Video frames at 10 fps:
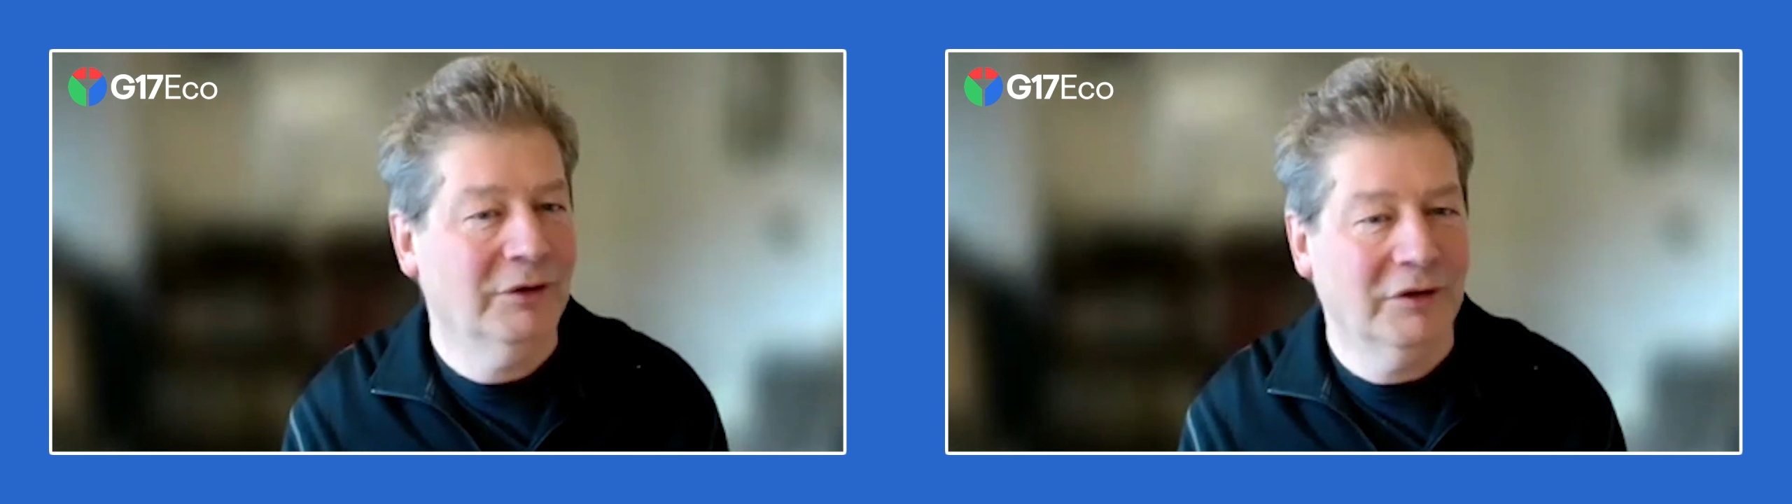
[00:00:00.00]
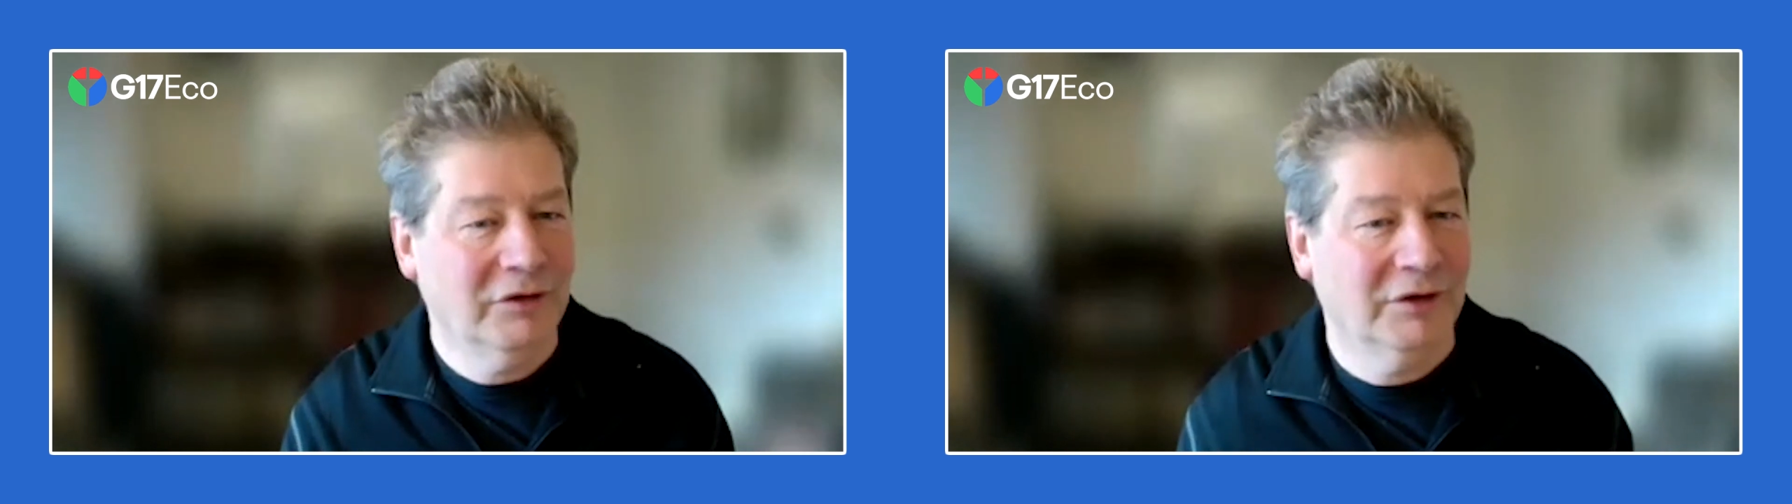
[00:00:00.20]

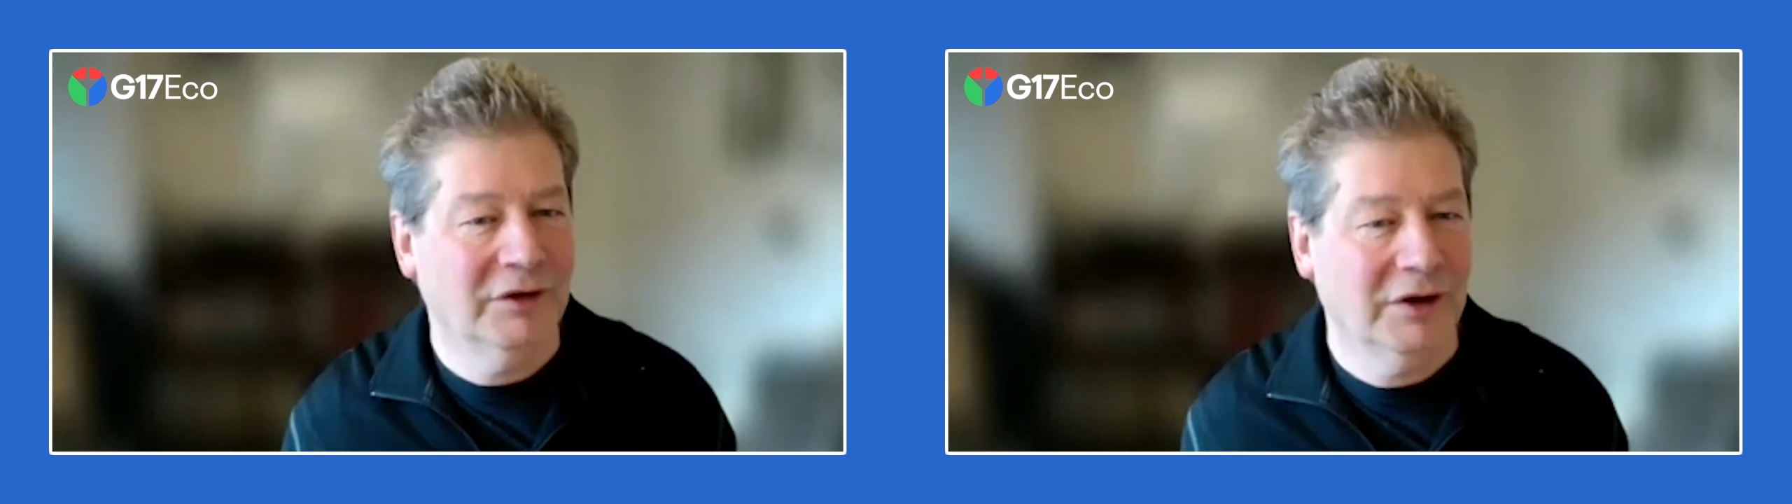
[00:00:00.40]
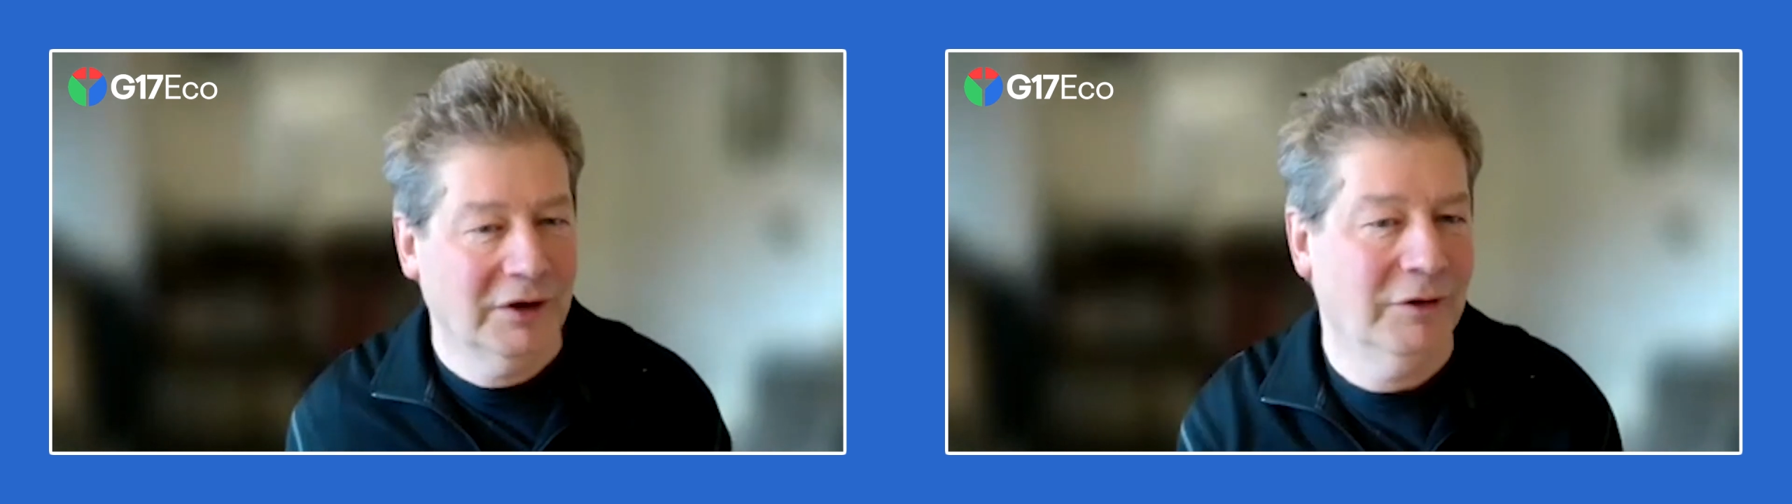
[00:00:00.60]
this
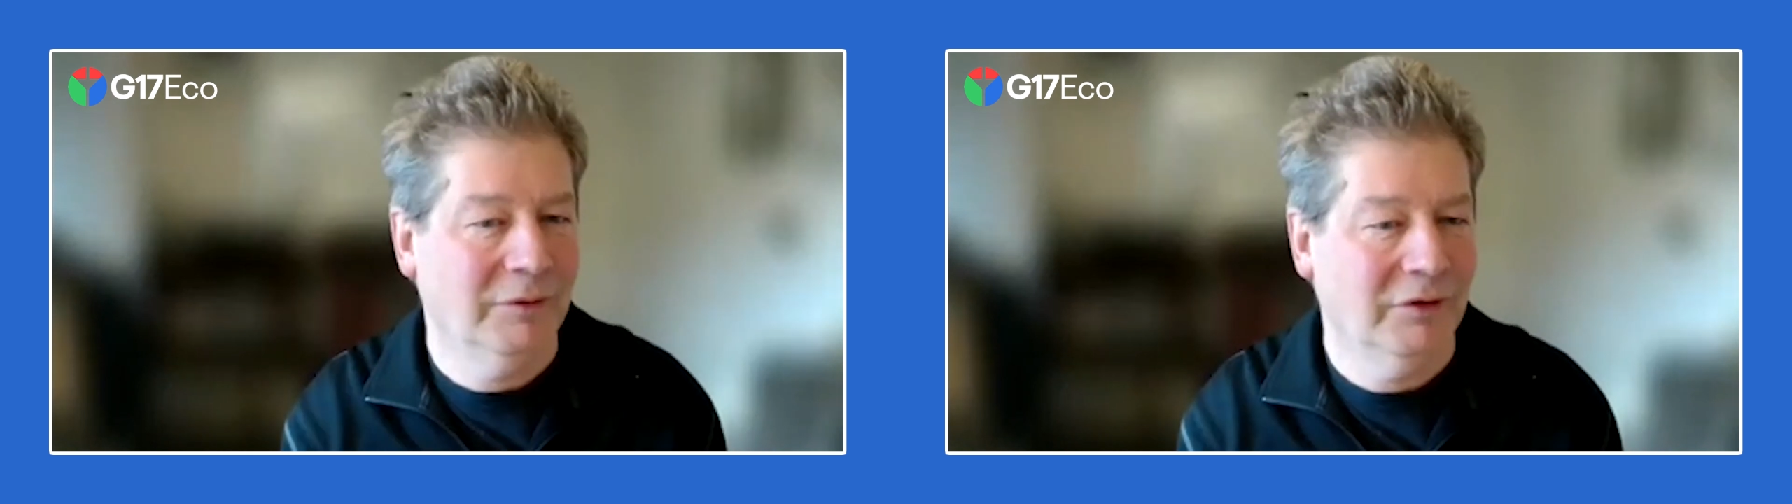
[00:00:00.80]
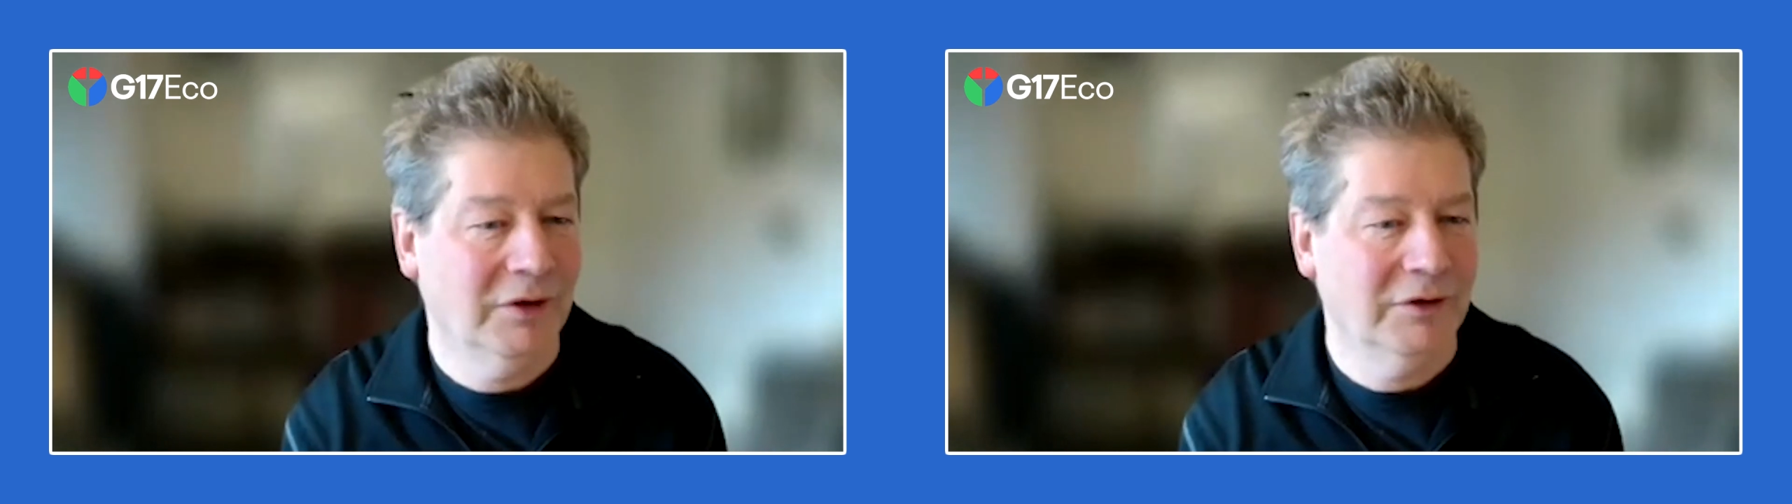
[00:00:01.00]
and how
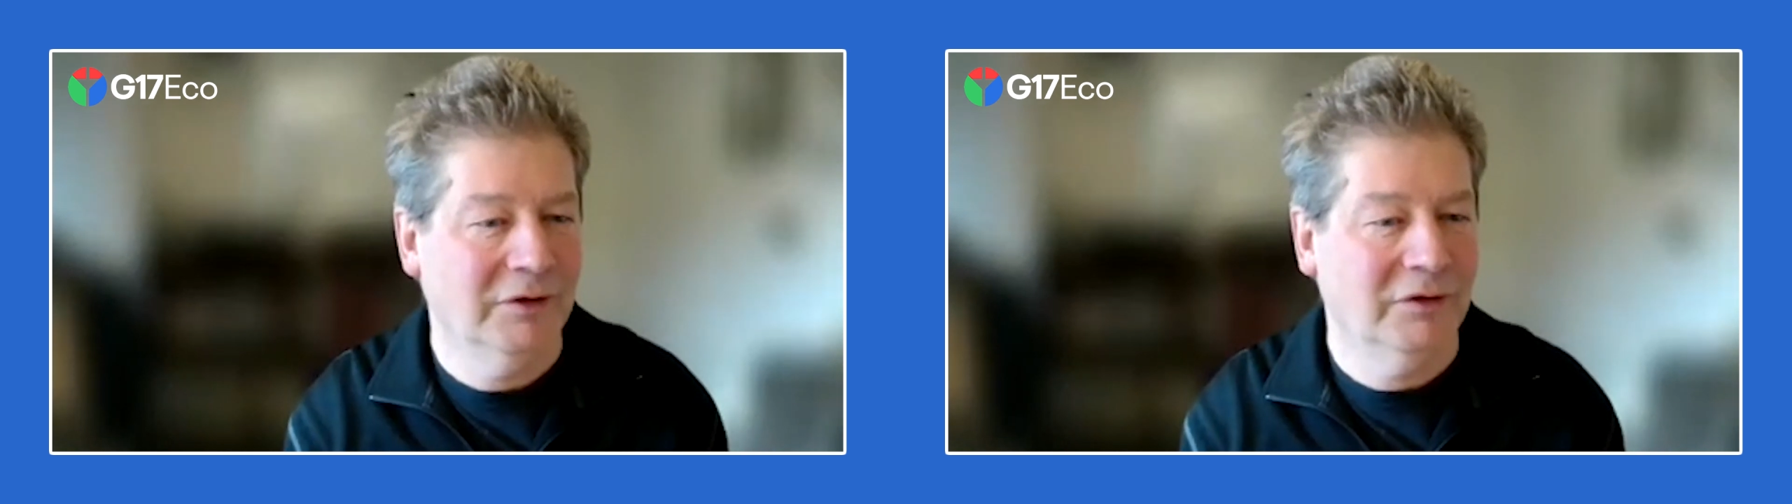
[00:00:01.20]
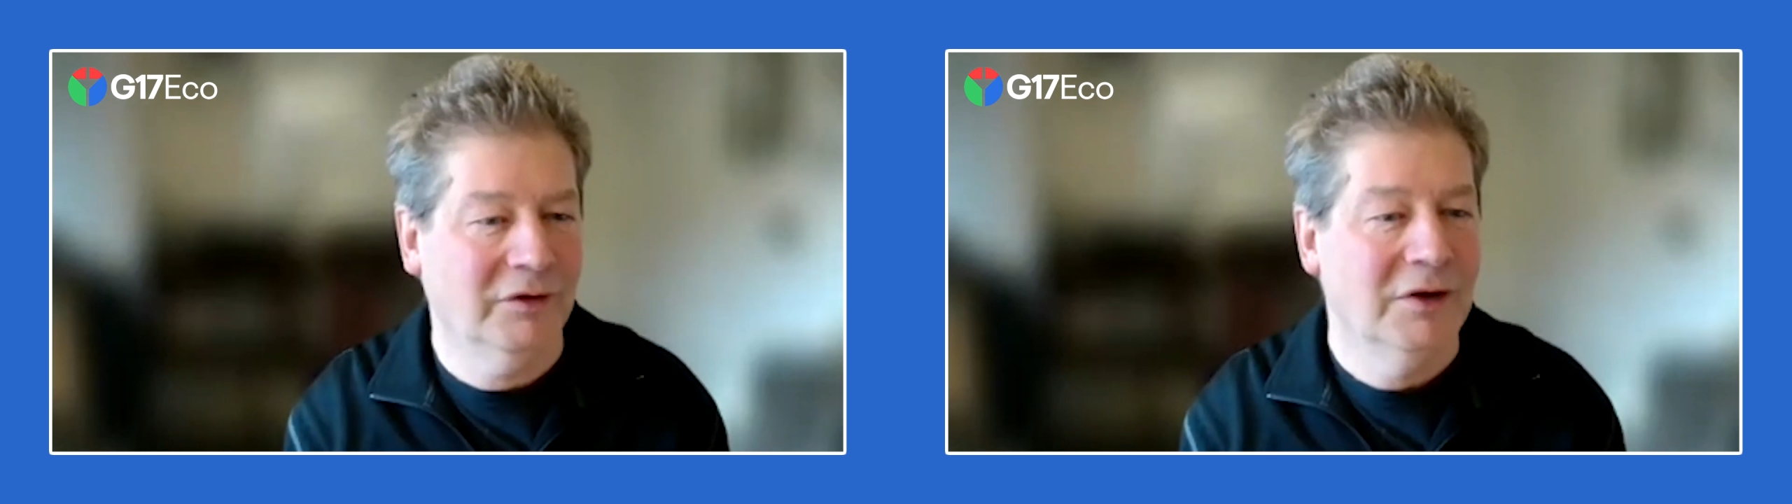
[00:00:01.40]
it then
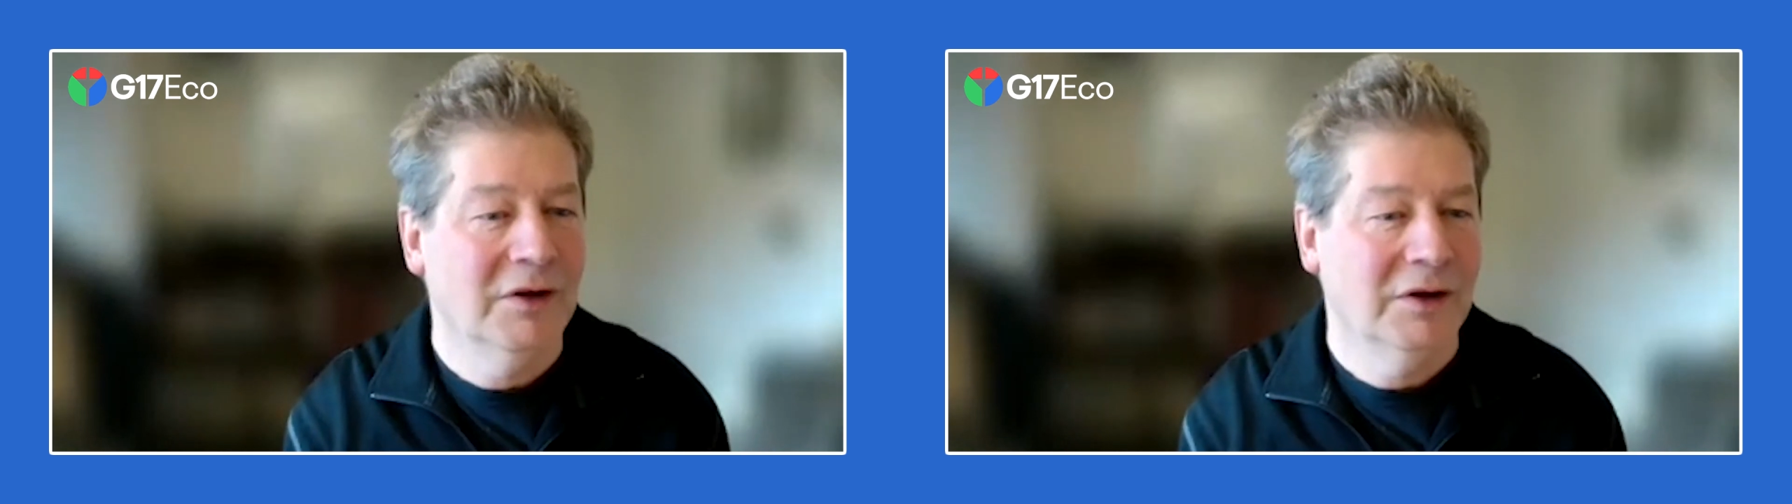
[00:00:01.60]
is